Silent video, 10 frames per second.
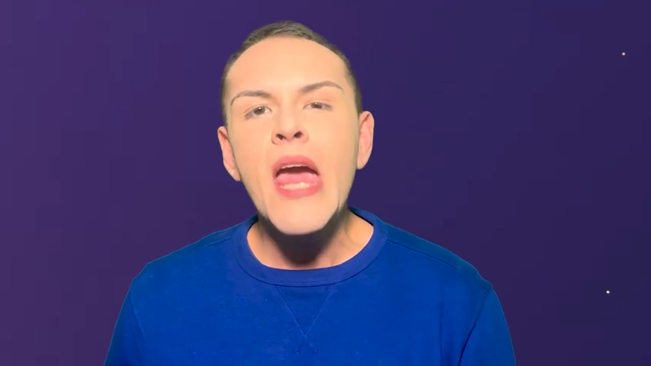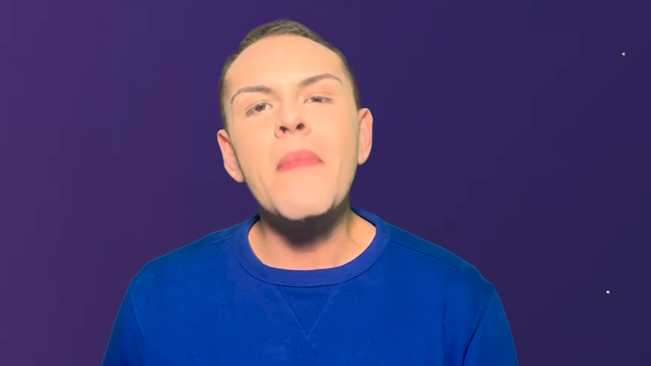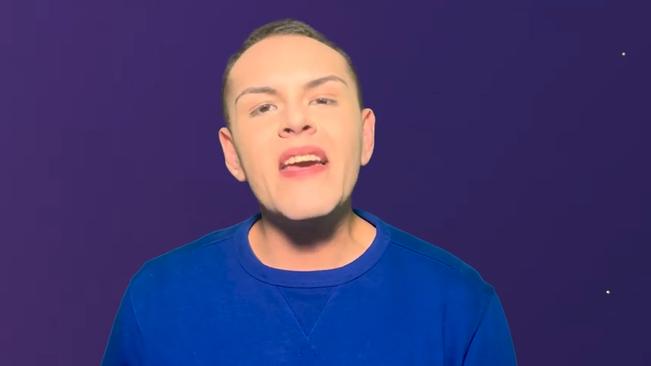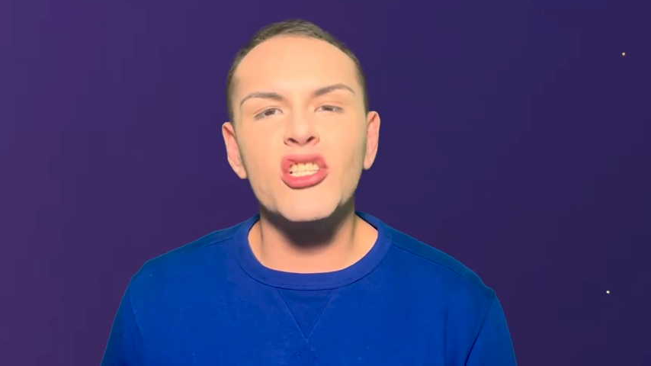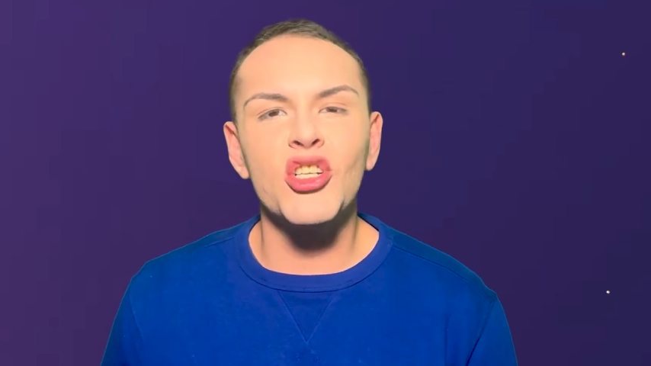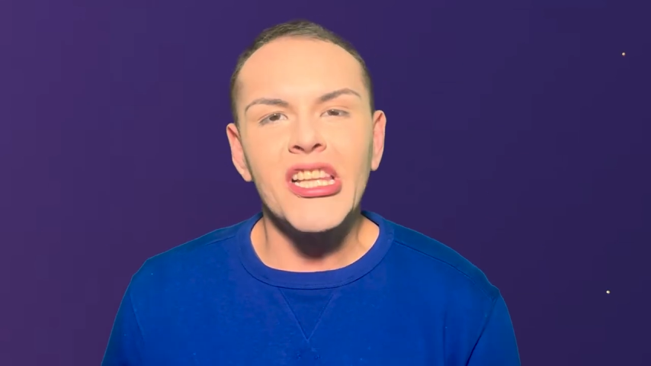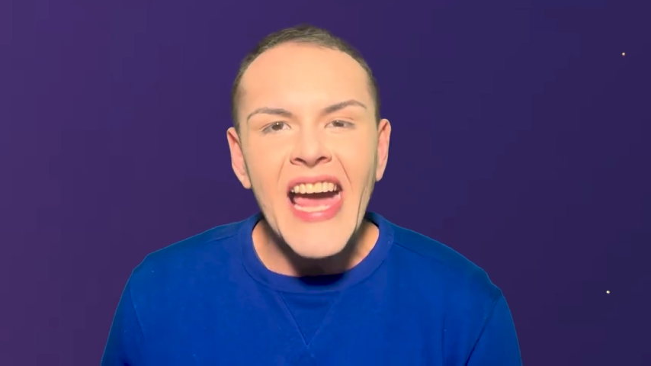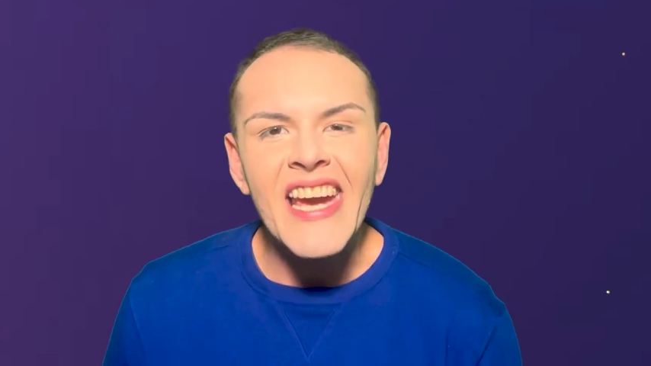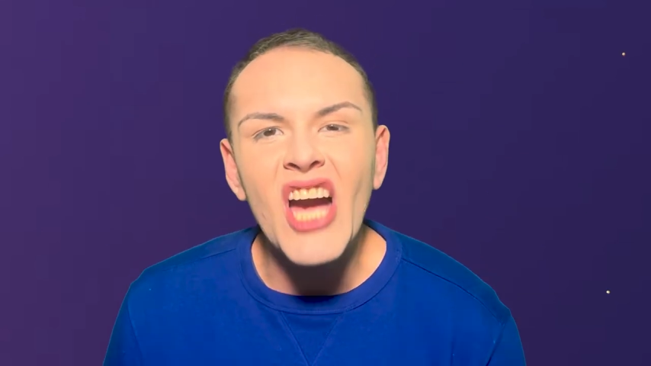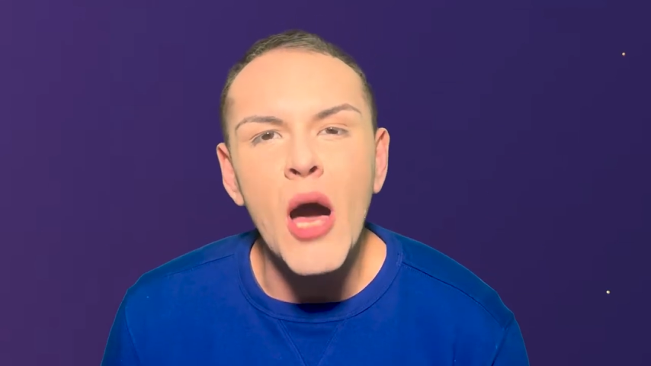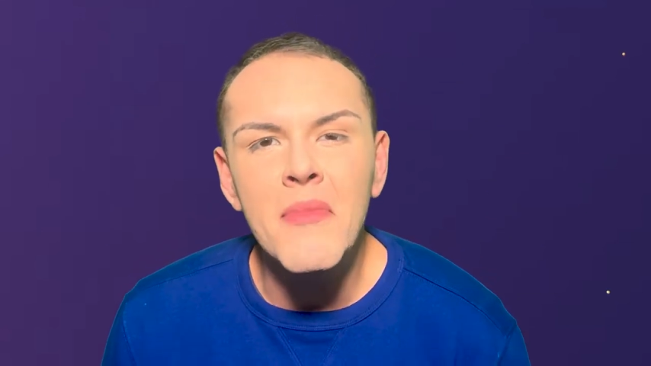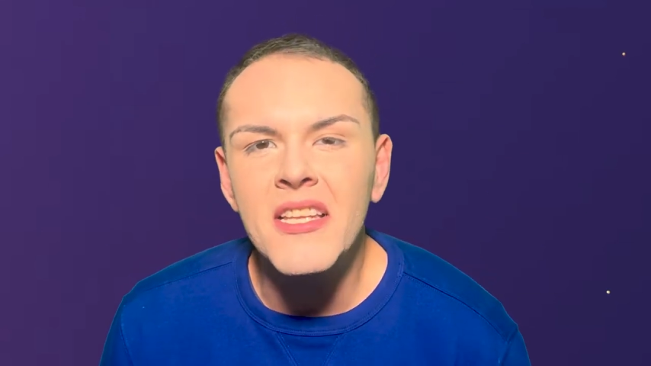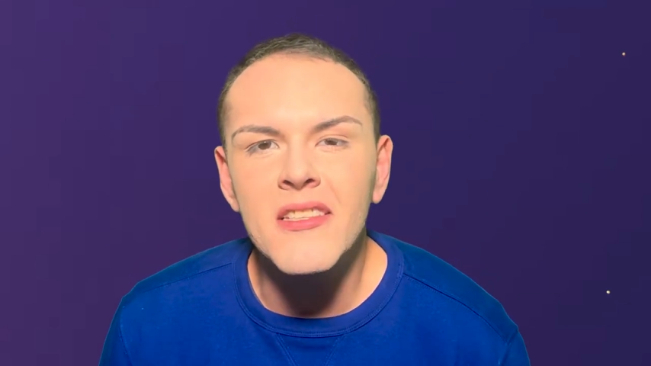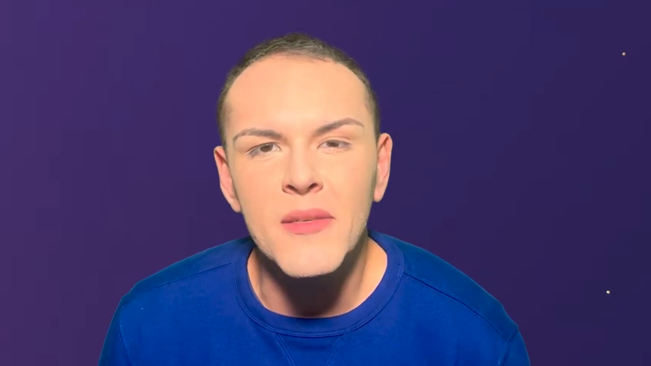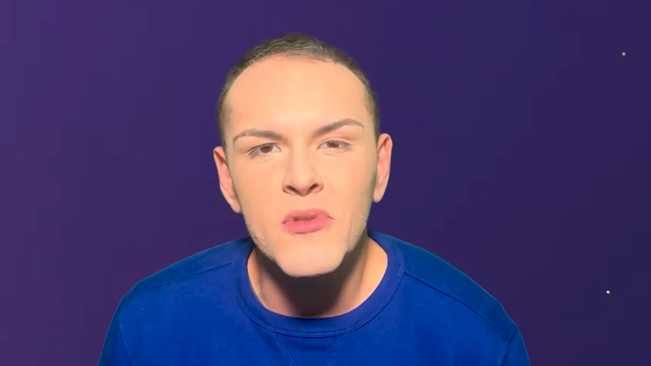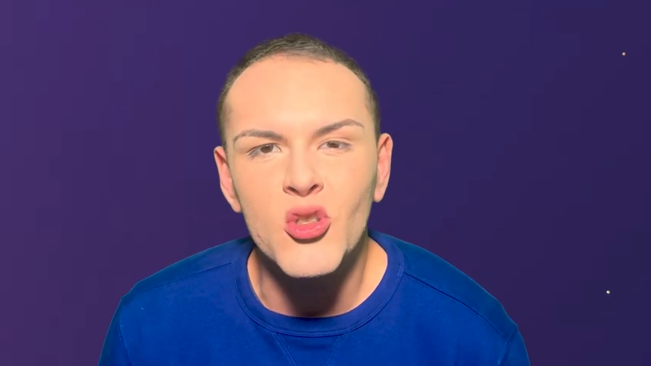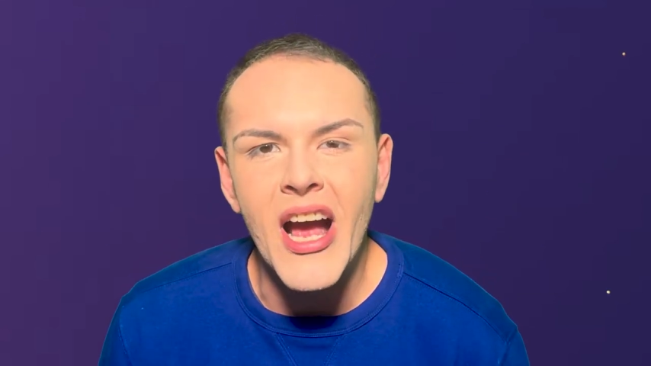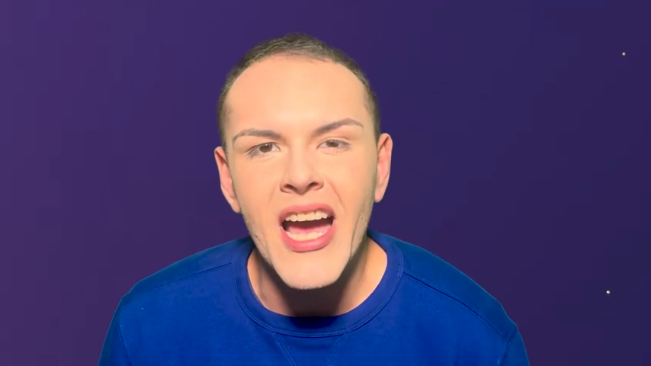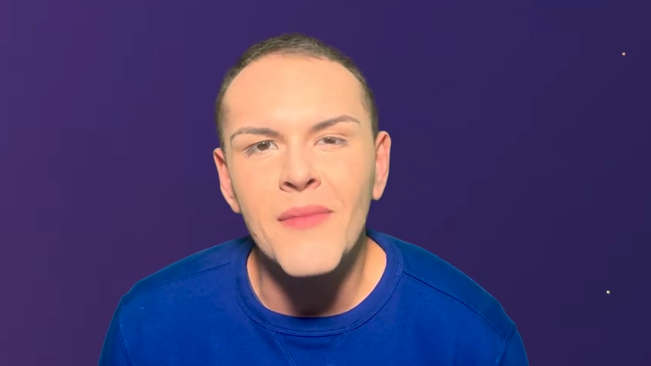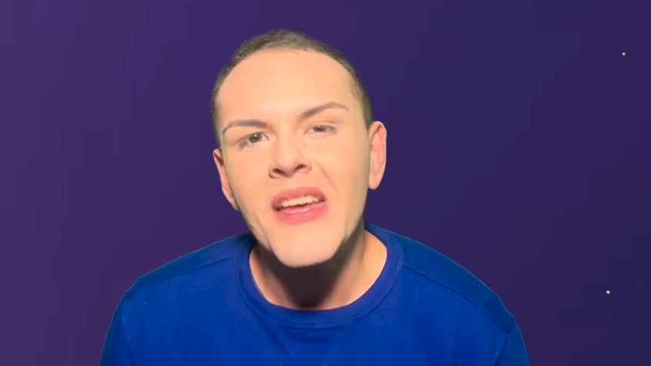Make sure to like, comment, and
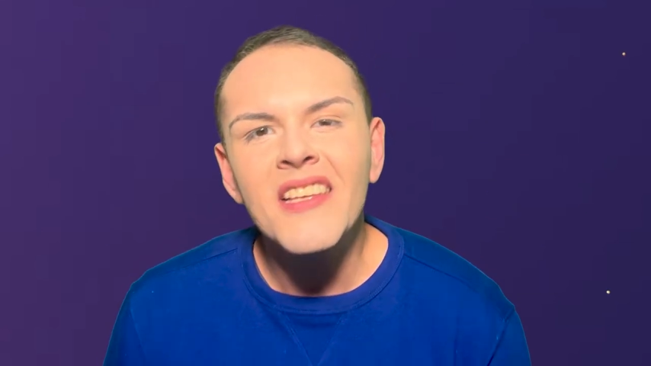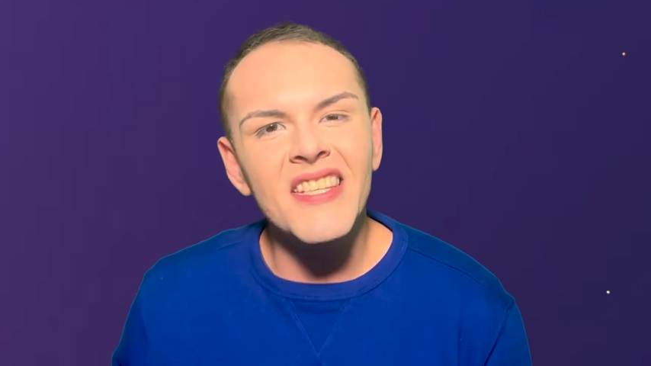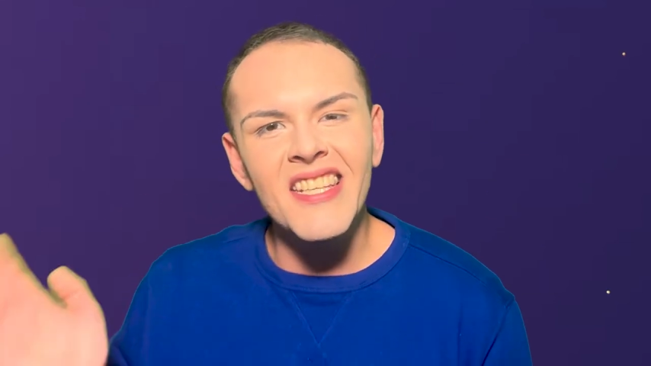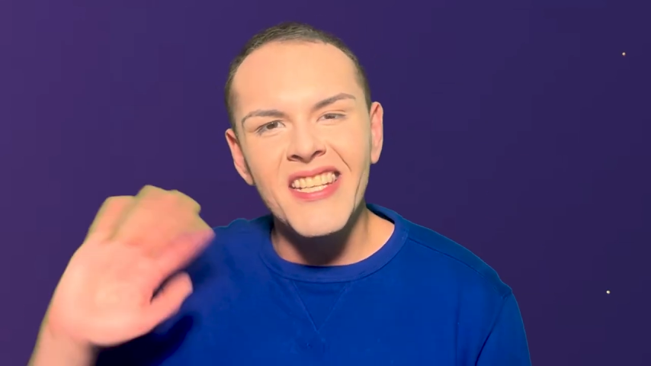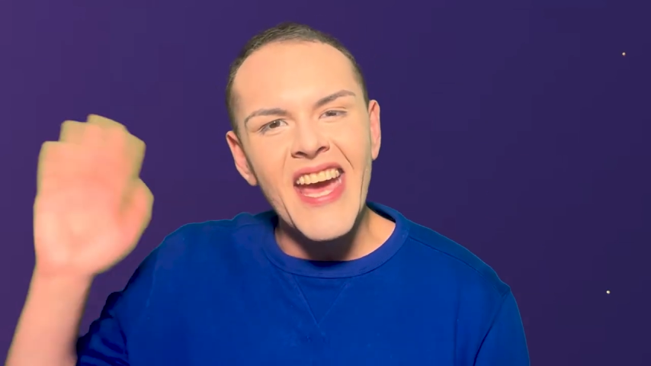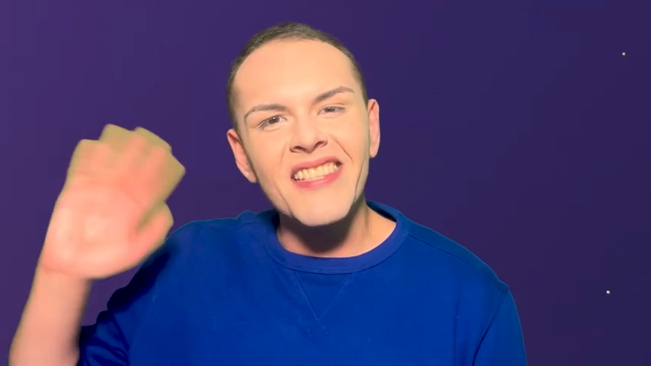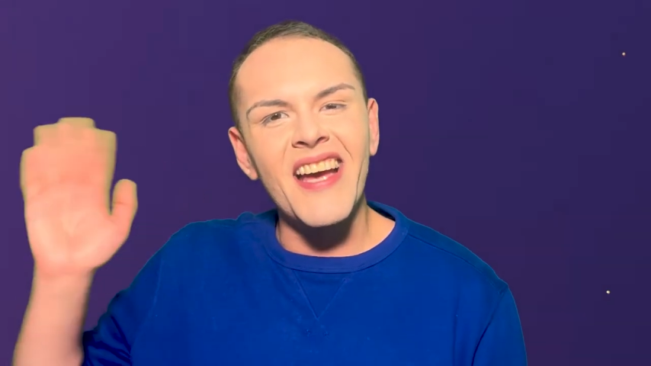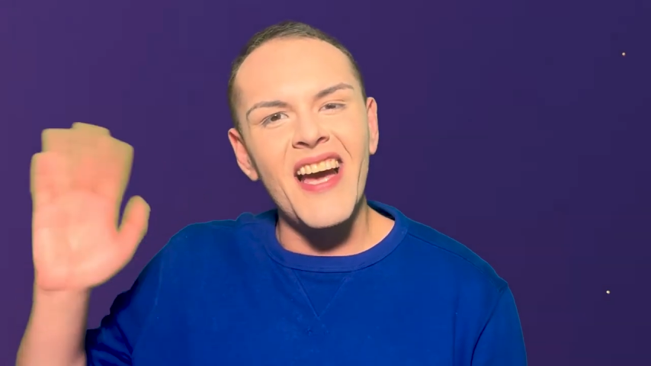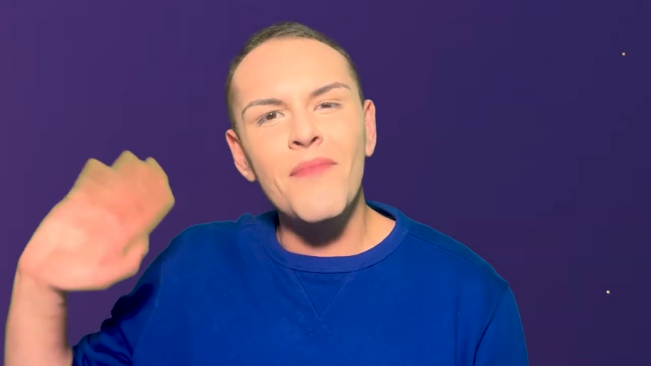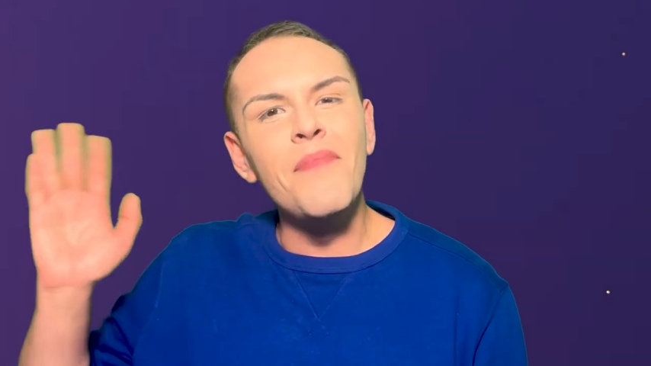subscribe. See you next time.